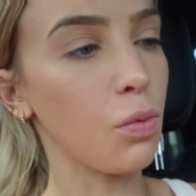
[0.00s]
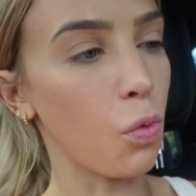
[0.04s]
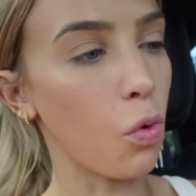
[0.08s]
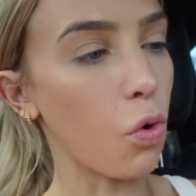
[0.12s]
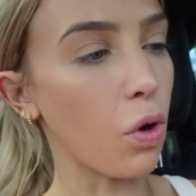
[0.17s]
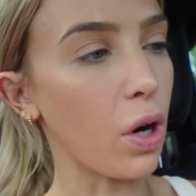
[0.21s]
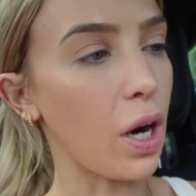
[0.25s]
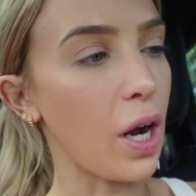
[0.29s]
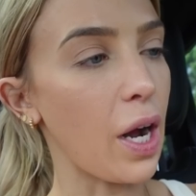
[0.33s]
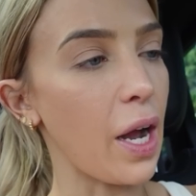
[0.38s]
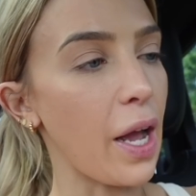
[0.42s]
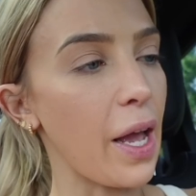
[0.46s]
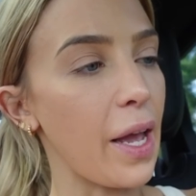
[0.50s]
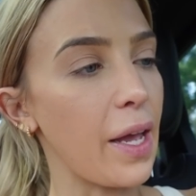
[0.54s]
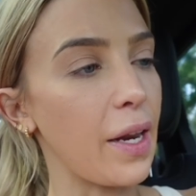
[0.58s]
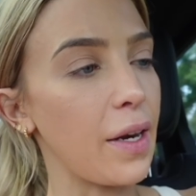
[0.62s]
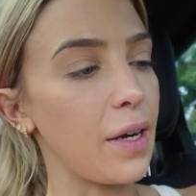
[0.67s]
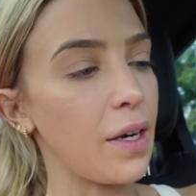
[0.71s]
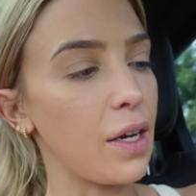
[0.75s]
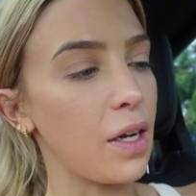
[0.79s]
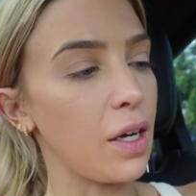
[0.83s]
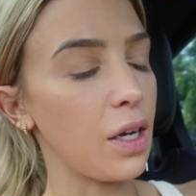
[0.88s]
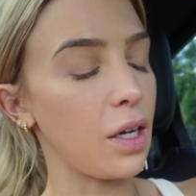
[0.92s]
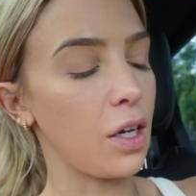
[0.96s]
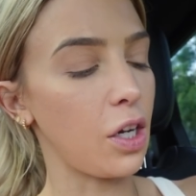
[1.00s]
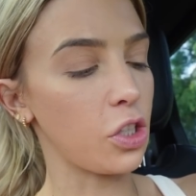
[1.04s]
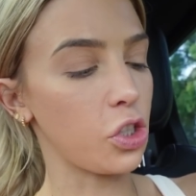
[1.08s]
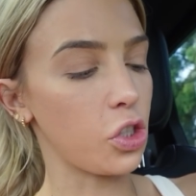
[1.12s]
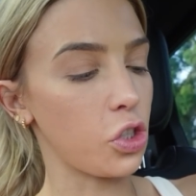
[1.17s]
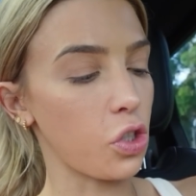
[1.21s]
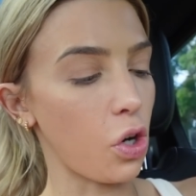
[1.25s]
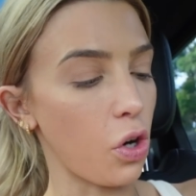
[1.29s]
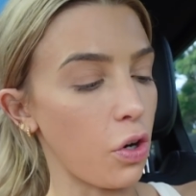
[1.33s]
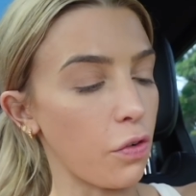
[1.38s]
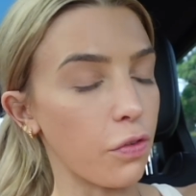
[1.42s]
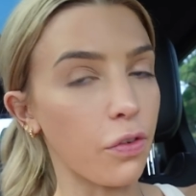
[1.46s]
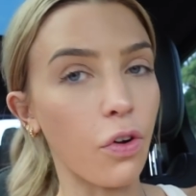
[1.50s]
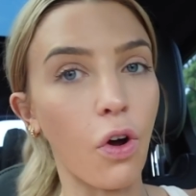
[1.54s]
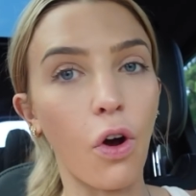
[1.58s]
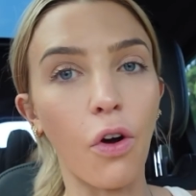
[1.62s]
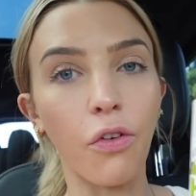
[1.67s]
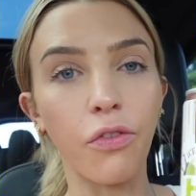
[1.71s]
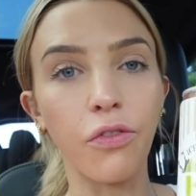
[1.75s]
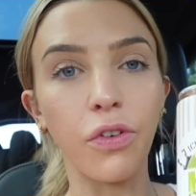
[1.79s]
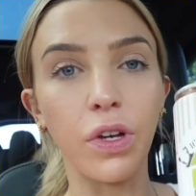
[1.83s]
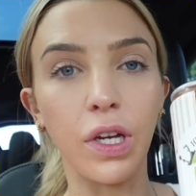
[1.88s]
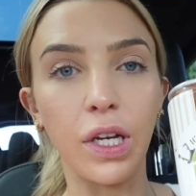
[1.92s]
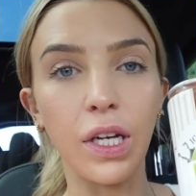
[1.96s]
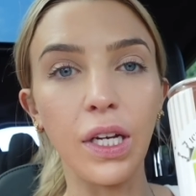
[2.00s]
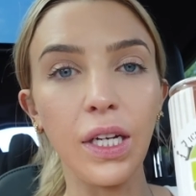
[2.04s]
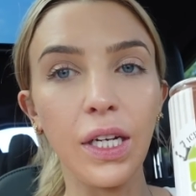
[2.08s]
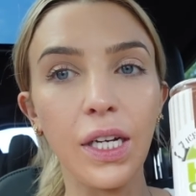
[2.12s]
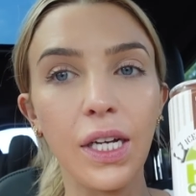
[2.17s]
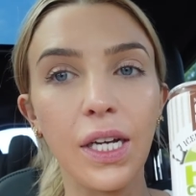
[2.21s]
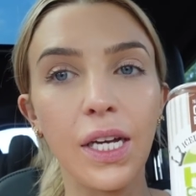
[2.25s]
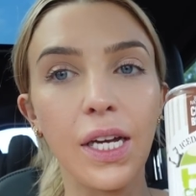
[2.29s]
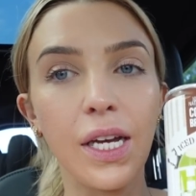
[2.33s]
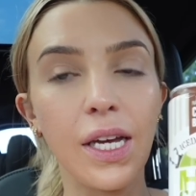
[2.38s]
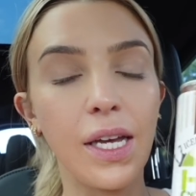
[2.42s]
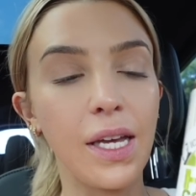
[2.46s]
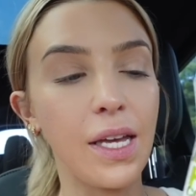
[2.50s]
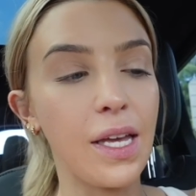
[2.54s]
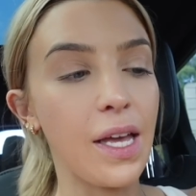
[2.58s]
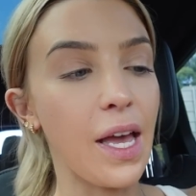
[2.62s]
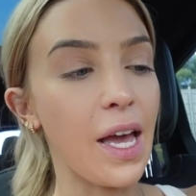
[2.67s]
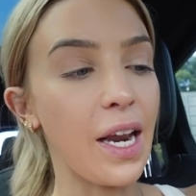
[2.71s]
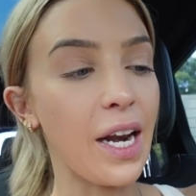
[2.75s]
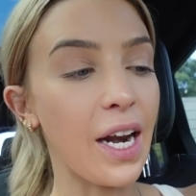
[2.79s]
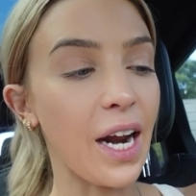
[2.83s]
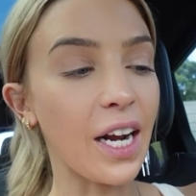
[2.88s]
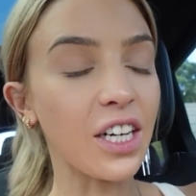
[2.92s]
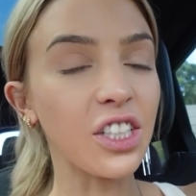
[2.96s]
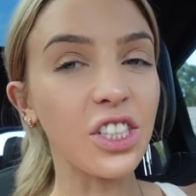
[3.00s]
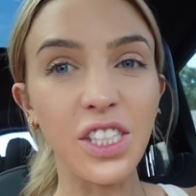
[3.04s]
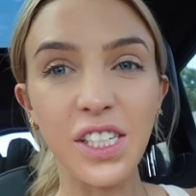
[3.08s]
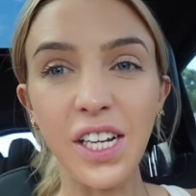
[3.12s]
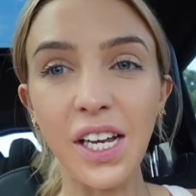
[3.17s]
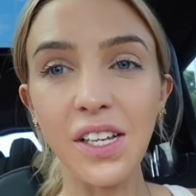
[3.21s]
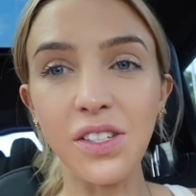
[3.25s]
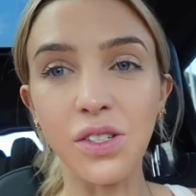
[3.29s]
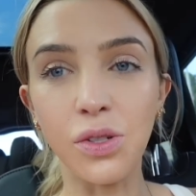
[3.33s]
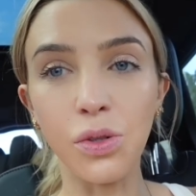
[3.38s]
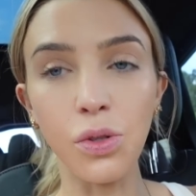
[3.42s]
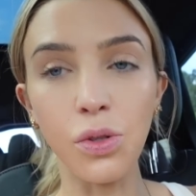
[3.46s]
water and a shot of coffee. And it actually tastes